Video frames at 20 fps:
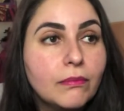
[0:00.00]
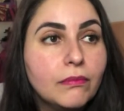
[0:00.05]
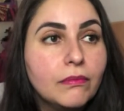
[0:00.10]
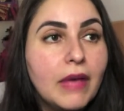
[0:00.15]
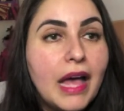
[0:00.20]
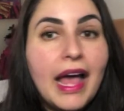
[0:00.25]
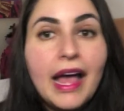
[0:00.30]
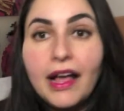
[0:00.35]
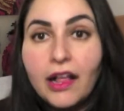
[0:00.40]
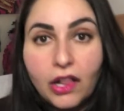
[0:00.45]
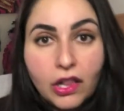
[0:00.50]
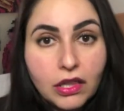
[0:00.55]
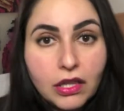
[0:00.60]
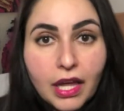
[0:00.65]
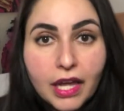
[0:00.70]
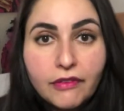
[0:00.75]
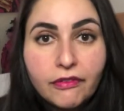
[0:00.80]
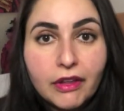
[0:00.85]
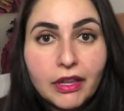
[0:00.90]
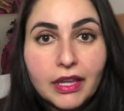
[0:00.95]
hell.
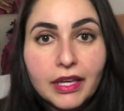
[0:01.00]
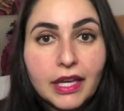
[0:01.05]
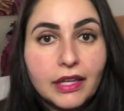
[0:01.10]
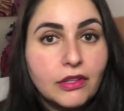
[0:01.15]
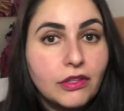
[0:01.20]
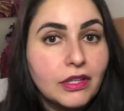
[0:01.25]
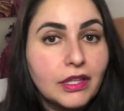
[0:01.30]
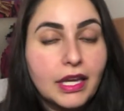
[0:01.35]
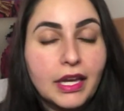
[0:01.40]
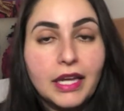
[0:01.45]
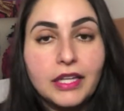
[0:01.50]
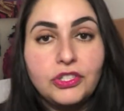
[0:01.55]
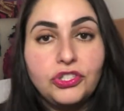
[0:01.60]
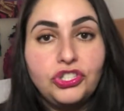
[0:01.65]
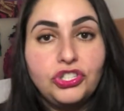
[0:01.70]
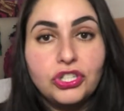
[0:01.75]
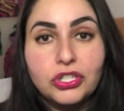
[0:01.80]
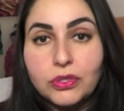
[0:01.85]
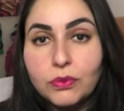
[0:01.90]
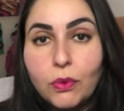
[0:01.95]
I felt like I looked like I
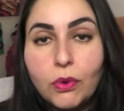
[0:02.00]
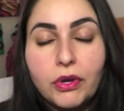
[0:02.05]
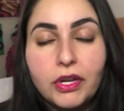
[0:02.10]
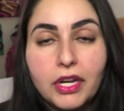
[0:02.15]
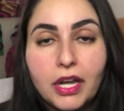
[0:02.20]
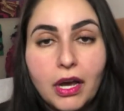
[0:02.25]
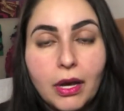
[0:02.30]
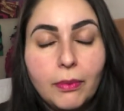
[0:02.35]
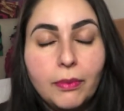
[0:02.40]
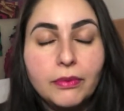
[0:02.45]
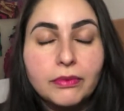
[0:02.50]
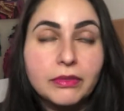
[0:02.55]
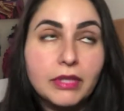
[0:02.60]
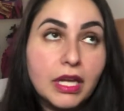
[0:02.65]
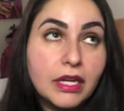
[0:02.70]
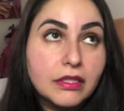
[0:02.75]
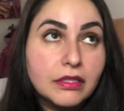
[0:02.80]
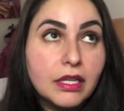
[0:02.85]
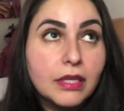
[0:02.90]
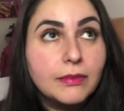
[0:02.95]
just woken up. A
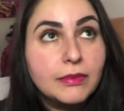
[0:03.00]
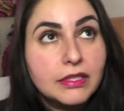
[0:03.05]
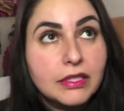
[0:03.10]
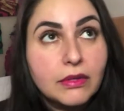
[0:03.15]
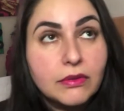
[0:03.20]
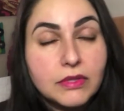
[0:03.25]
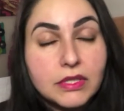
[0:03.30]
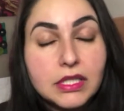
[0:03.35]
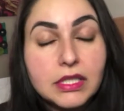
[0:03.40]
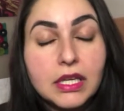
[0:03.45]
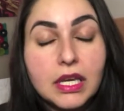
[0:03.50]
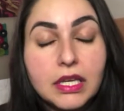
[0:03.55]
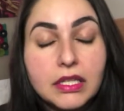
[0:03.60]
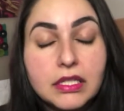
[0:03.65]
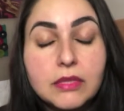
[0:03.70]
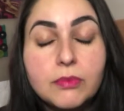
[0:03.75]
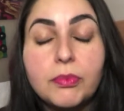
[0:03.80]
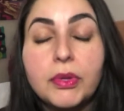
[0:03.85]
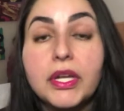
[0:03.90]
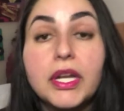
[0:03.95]
lot of times that was the
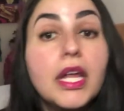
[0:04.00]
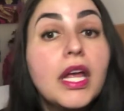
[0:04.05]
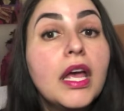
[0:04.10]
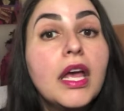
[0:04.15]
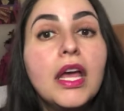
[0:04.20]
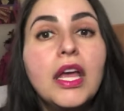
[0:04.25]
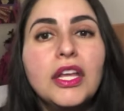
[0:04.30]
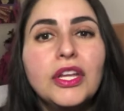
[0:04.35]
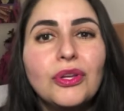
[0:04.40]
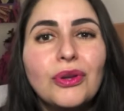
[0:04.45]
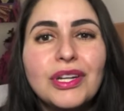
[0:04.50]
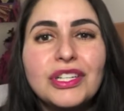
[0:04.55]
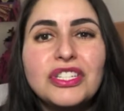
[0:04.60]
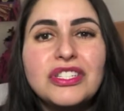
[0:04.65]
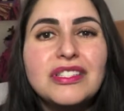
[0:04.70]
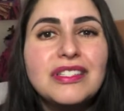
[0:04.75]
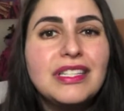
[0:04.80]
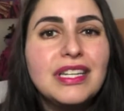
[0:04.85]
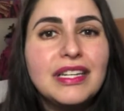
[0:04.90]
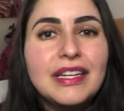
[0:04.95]
case, but I
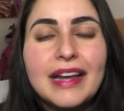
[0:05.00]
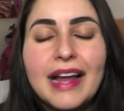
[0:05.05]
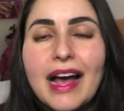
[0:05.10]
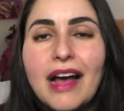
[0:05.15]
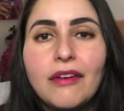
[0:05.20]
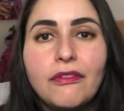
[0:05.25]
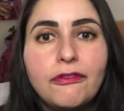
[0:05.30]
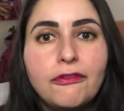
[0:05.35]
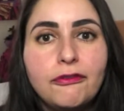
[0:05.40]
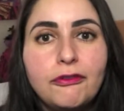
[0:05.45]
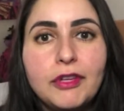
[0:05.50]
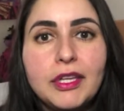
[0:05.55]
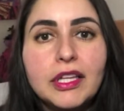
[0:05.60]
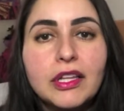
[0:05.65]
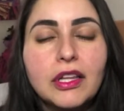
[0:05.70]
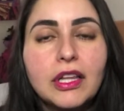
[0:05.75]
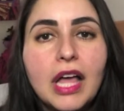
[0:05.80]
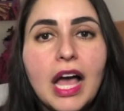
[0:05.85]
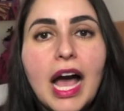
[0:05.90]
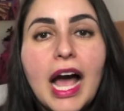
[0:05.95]
just did not
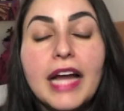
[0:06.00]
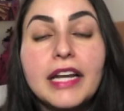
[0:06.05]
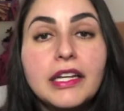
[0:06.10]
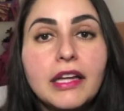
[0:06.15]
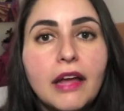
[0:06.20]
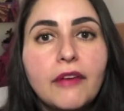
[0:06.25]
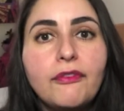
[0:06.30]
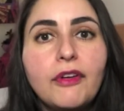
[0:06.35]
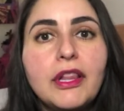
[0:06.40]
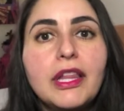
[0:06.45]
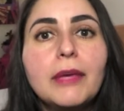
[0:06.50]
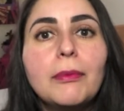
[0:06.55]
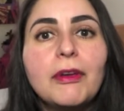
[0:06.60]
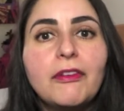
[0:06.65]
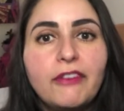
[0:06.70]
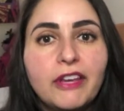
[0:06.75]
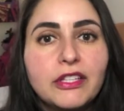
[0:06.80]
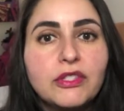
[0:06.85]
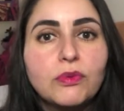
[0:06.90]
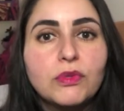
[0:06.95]
feel, I felt like my
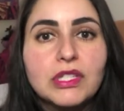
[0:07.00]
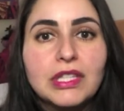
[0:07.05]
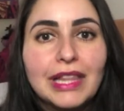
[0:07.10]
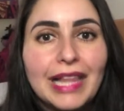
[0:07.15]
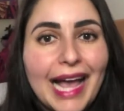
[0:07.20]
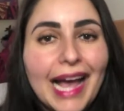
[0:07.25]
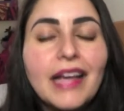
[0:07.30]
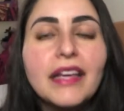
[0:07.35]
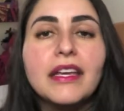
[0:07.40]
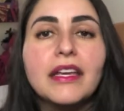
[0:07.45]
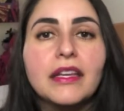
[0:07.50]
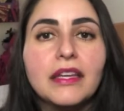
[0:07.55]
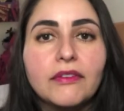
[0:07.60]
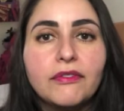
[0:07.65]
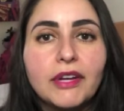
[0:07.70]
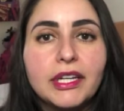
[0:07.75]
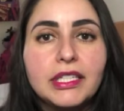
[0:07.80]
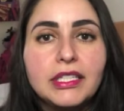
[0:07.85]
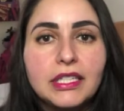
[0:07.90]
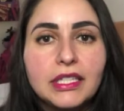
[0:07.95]
face was lacking
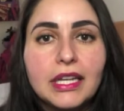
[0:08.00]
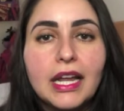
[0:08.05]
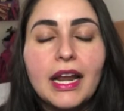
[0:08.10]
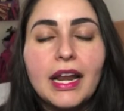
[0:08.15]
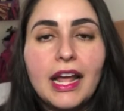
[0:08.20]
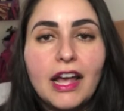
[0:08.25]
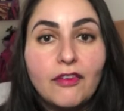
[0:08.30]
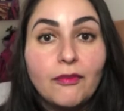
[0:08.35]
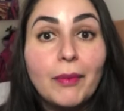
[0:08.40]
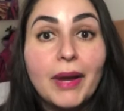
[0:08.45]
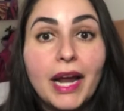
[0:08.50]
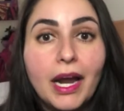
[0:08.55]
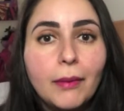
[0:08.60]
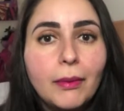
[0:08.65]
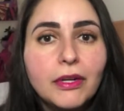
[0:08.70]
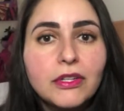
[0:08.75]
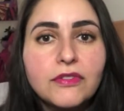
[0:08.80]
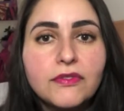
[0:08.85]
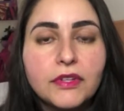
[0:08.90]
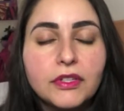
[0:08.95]
if I did not have my
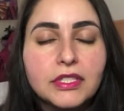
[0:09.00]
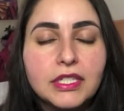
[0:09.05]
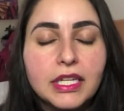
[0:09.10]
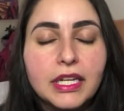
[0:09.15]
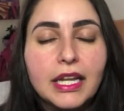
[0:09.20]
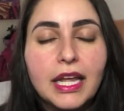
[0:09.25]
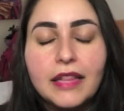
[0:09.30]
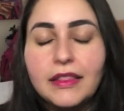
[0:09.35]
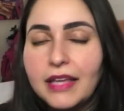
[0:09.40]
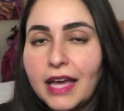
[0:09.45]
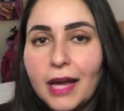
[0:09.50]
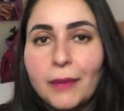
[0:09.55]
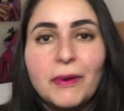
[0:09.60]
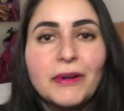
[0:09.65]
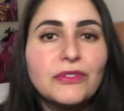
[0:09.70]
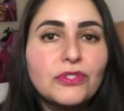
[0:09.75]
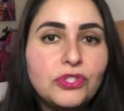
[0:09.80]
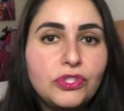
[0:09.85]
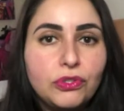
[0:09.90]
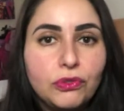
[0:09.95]
eyebrows filled in, and the
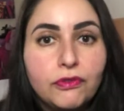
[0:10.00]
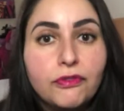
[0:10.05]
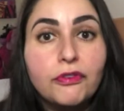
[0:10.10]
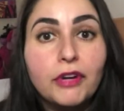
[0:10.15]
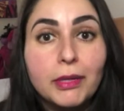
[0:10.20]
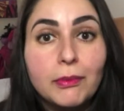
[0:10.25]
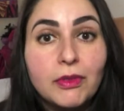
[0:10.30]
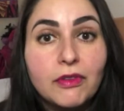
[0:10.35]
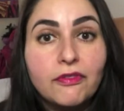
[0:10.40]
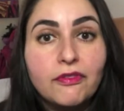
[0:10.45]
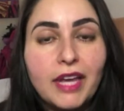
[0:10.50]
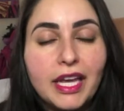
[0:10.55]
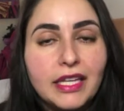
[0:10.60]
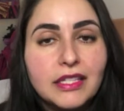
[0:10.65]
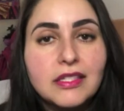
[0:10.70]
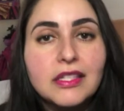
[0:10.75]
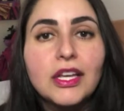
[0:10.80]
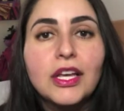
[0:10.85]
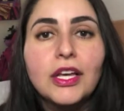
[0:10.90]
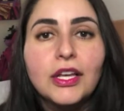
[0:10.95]
eyebrows do frame the
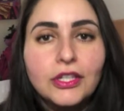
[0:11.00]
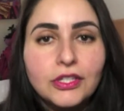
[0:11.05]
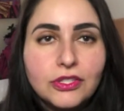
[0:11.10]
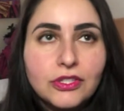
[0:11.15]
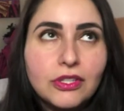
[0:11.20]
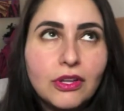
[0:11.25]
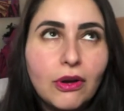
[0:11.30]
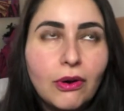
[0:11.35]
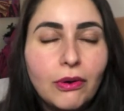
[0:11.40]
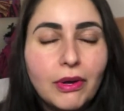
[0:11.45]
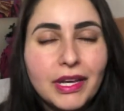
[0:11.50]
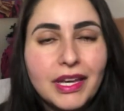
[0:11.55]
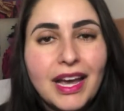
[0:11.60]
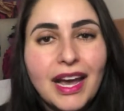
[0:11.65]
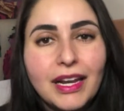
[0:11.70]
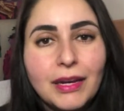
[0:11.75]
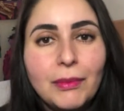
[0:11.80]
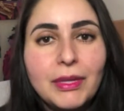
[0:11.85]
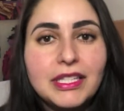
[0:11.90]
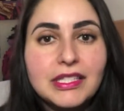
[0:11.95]
face. So it
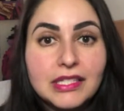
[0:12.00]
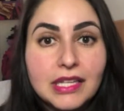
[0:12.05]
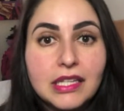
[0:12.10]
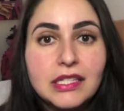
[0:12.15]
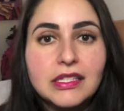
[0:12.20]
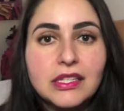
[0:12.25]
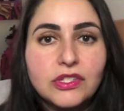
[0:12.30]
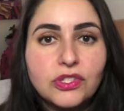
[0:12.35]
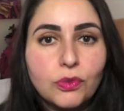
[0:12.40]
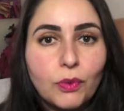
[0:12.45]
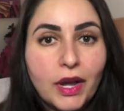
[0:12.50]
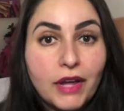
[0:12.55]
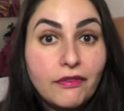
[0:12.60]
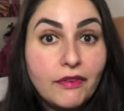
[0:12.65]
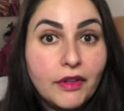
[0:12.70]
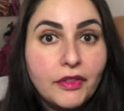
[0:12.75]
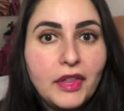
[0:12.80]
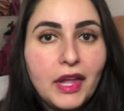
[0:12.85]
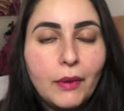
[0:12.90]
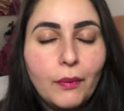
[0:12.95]
kind of made sense as to why I
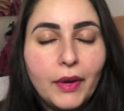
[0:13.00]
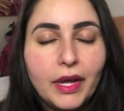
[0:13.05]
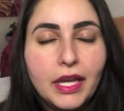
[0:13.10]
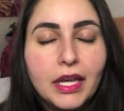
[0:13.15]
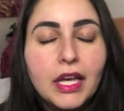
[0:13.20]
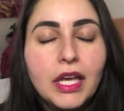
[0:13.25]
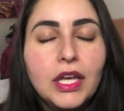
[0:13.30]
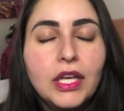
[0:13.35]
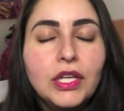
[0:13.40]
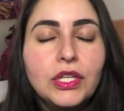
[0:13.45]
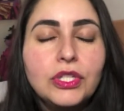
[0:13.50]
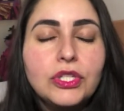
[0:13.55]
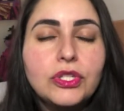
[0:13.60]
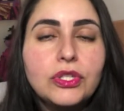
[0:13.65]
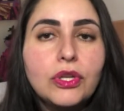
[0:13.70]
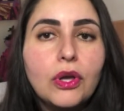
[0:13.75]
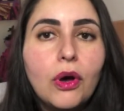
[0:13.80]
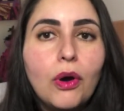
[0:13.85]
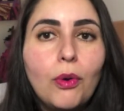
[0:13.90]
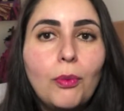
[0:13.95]
felt that way.
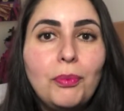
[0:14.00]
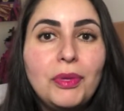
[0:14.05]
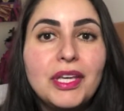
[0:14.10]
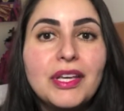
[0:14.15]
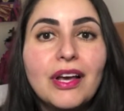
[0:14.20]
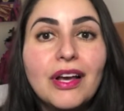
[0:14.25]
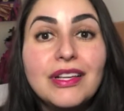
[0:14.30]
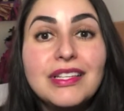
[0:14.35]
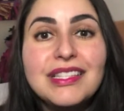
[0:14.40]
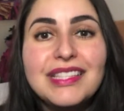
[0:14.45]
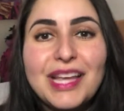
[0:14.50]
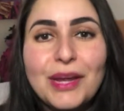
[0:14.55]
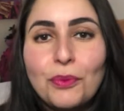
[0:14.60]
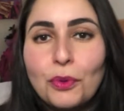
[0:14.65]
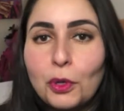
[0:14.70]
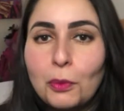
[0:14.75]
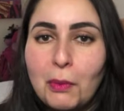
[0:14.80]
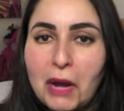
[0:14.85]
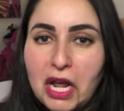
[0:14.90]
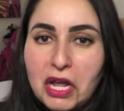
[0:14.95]
So because they
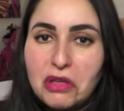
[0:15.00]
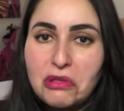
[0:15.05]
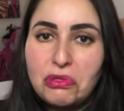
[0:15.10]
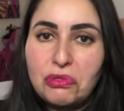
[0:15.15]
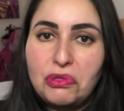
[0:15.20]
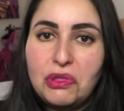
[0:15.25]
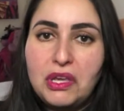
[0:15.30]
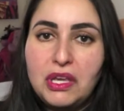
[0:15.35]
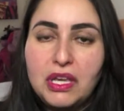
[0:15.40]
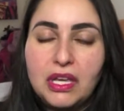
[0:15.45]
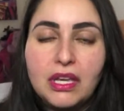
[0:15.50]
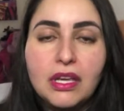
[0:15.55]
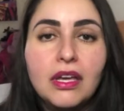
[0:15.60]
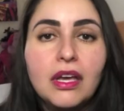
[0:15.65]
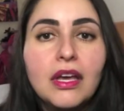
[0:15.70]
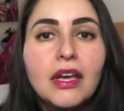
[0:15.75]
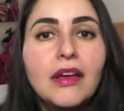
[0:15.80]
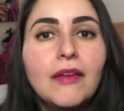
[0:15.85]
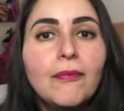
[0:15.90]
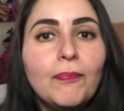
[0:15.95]
were my thing,
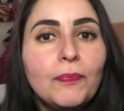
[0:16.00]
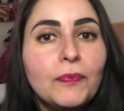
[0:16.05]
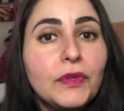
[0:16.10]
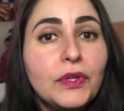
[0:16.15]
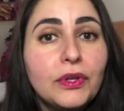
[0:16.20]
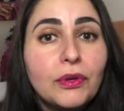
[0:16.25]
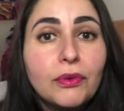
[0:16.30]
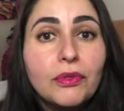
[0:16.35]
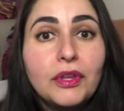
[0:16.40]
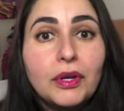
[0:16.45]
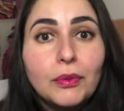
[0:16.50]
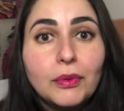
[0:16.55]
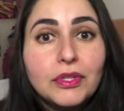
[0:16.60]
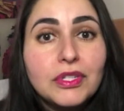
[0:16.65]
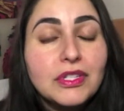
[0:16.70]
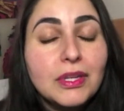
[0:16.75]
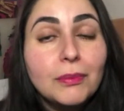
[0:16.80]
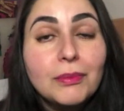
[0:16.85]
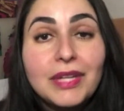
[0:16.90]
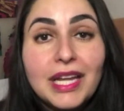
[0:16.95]
there were
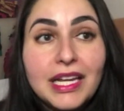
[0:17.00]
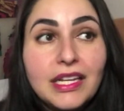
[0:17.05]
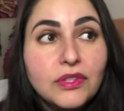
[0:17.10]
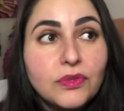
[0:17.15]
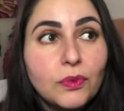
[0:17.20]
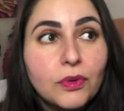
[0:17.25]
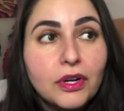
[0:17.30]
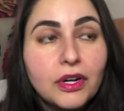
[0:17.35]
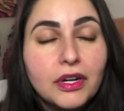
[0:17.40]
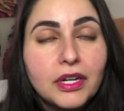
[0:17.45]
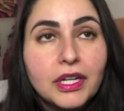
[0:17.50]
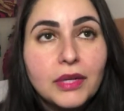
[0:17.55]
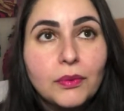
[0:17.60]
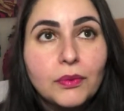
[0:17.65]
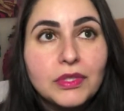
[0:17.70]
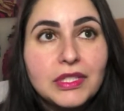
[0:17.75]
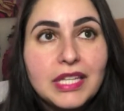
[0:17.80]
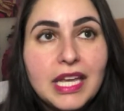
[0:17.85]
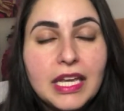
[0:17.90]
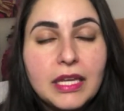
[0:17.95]
some days where it
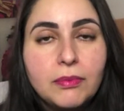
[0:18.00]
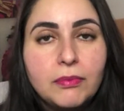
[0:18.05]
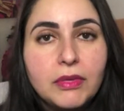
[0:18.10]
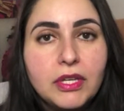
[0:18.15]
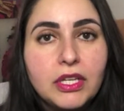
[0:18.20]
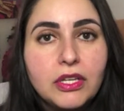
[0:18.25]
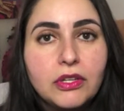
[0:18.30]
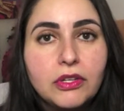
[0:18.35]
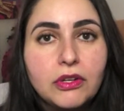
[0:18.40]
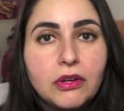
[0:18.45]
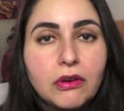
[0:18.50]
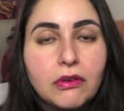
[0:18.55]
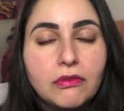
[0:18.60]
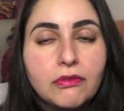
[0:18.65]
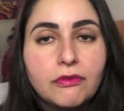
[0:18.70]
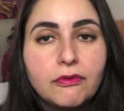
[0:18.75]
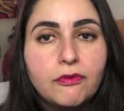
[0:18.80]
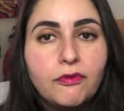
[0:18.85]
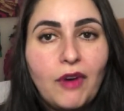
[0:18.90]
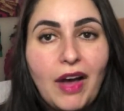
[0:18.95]
would take me,
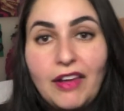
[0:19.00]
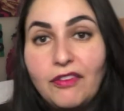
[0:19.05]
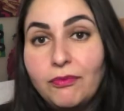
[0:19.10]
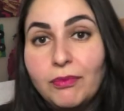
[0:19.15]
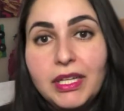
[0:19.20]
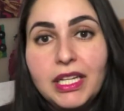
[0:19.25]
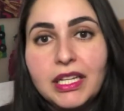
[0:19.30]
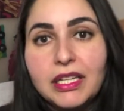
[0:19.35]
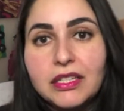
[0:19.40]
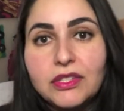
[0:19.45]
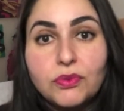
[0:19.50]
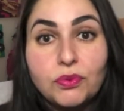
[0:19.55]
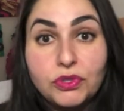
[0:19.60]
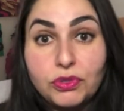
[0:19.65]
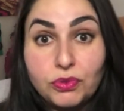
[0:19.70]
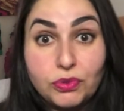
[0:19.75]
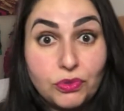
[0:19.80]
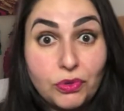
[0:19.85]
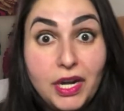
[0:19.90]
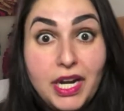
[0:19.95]
5 minutes,
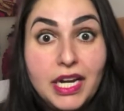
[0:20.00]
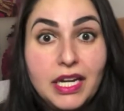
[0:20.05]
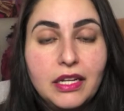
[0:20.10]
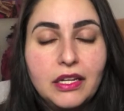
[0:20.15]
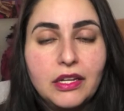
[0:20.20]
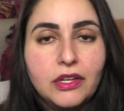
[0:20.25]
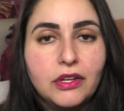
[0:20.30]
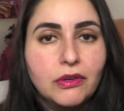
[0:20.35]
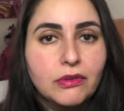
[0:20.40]
which was great.